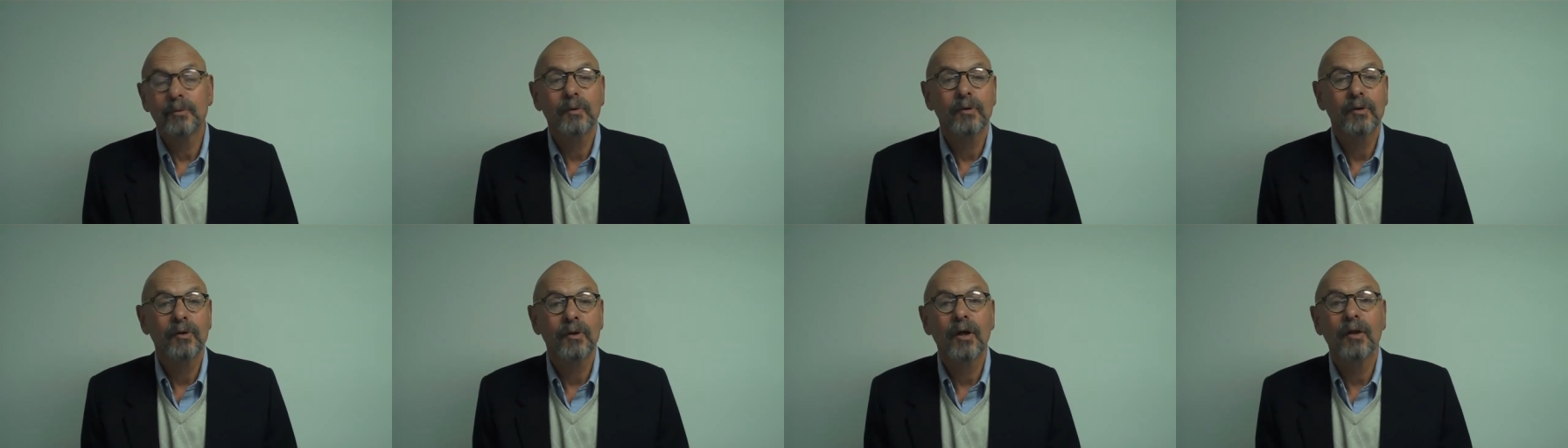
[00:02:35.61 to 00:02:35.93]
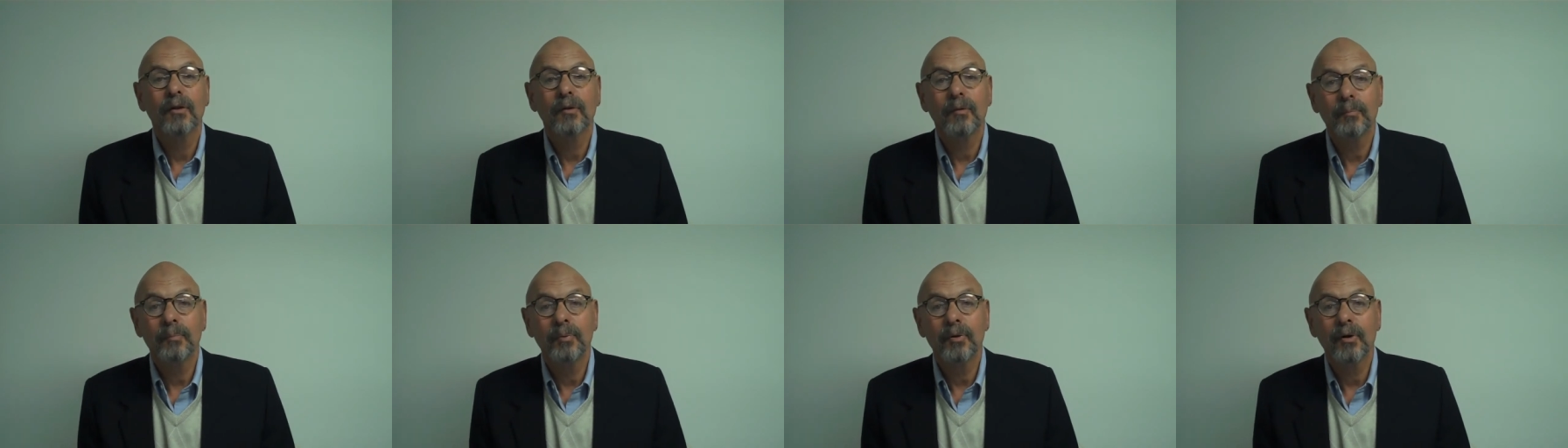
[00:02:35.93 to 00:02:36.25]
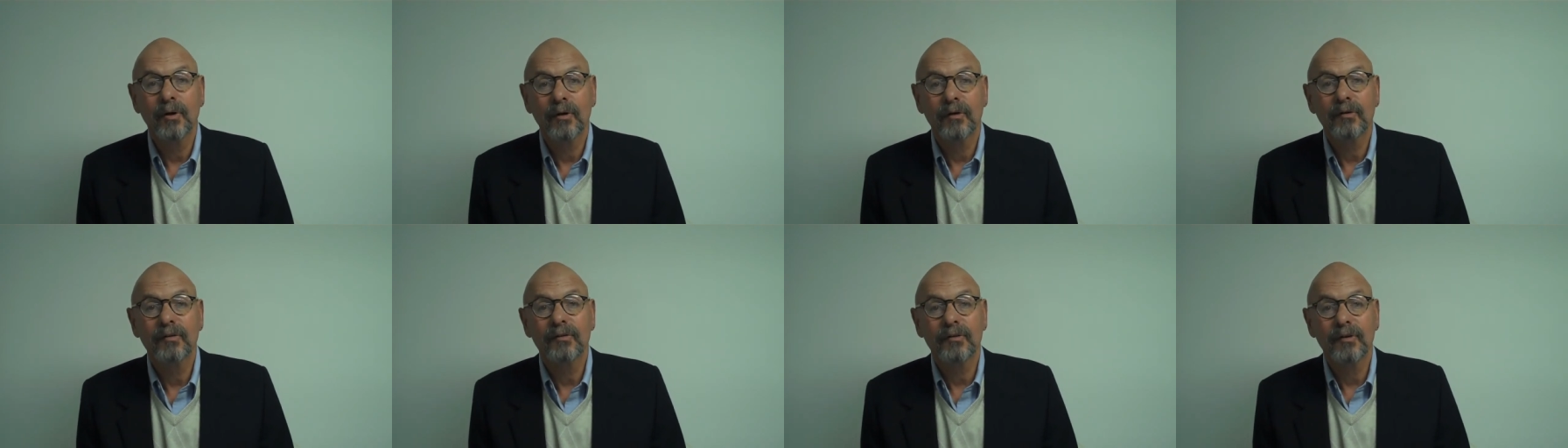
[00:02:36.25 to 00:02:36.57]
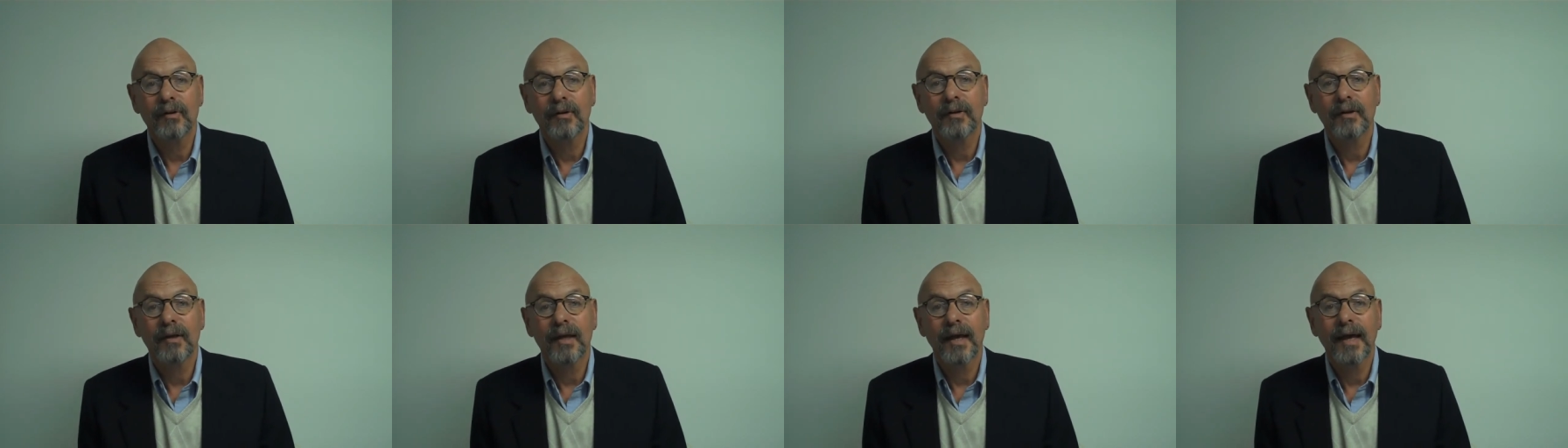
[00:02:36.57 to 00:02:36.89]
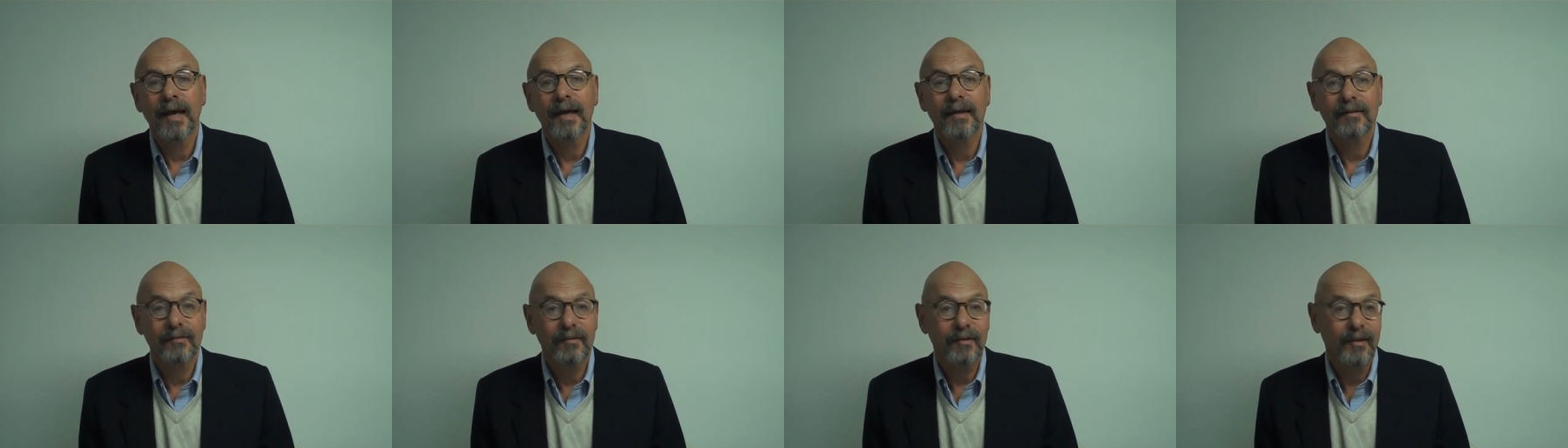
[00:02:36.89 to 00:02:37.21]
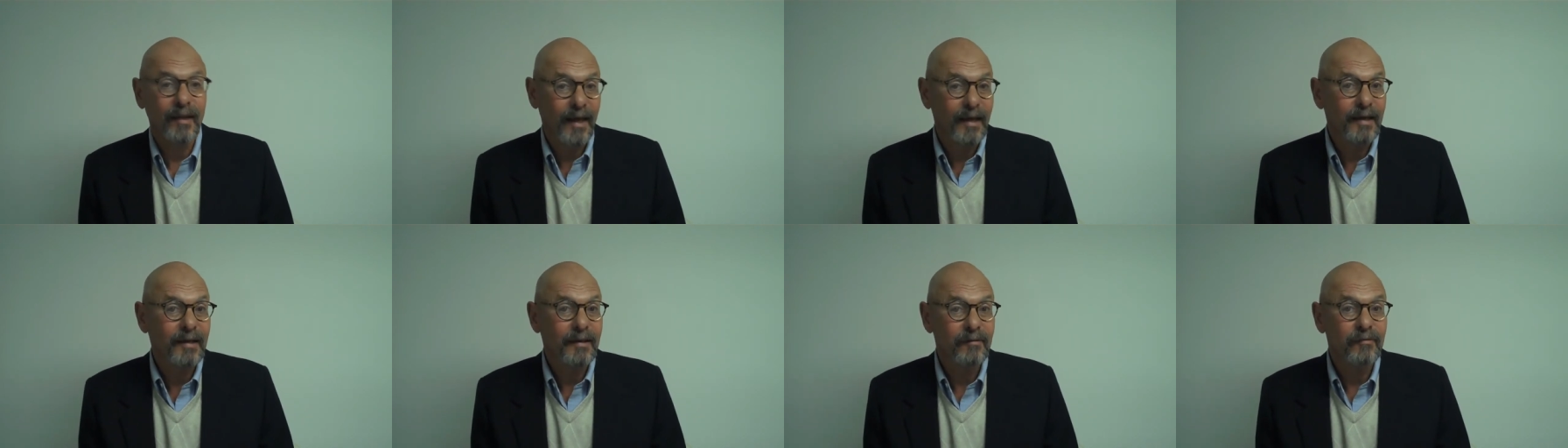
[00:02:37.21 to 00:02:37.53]
to another person as
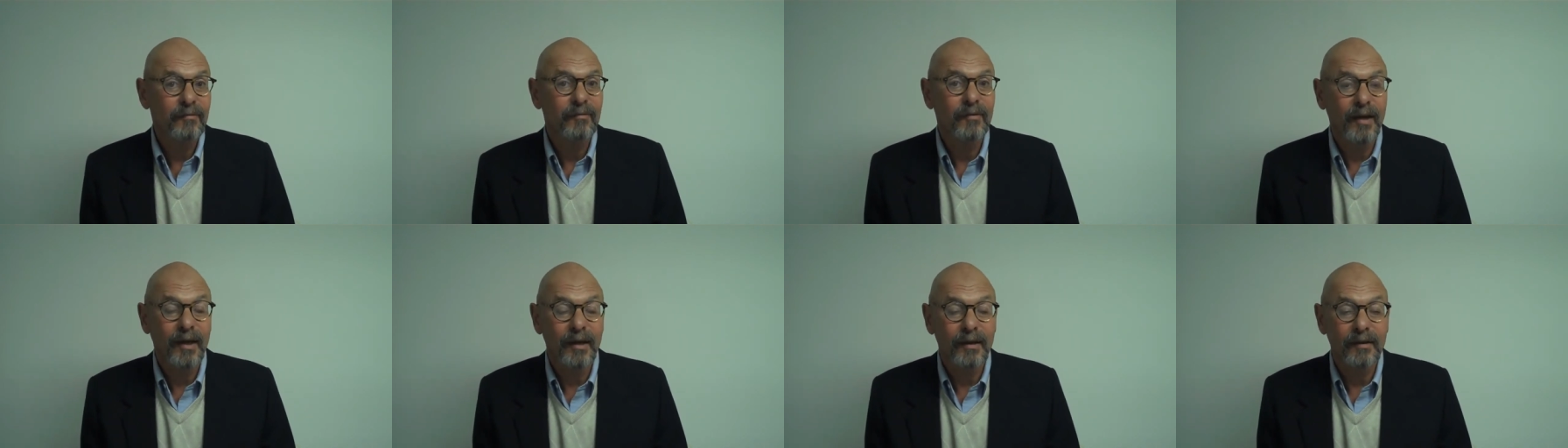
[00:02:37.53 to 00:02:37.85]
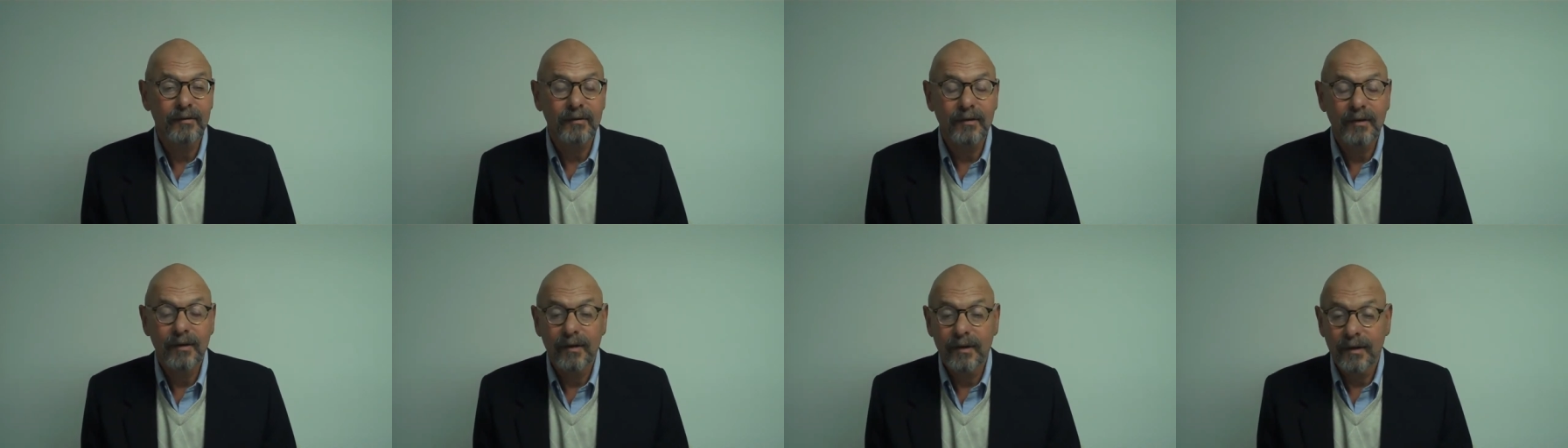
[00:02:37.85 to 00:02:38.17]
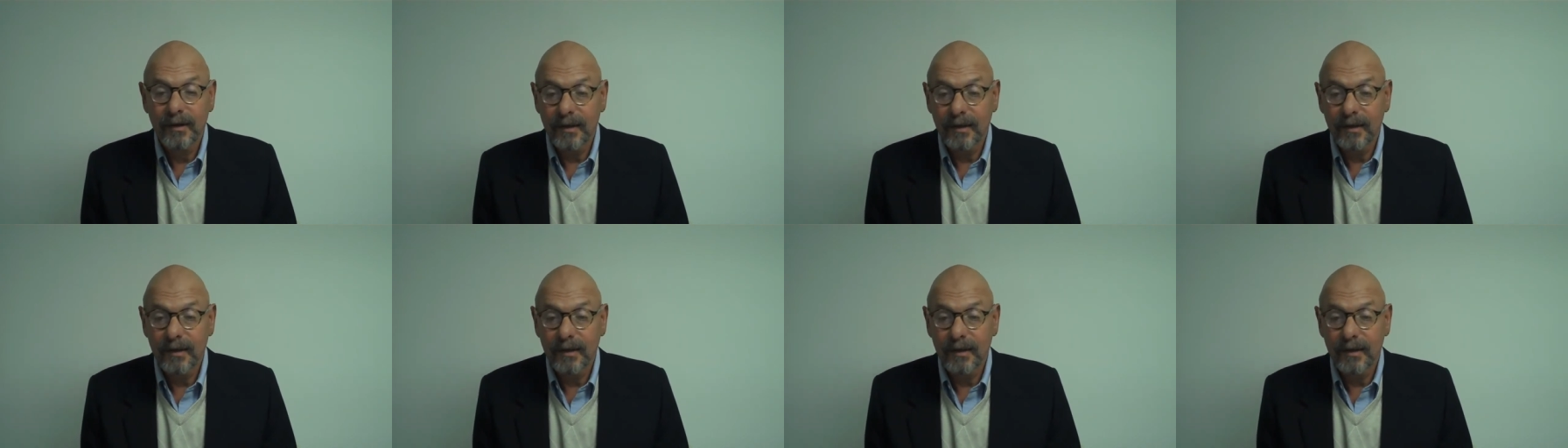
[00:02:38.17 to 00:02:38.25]
that event,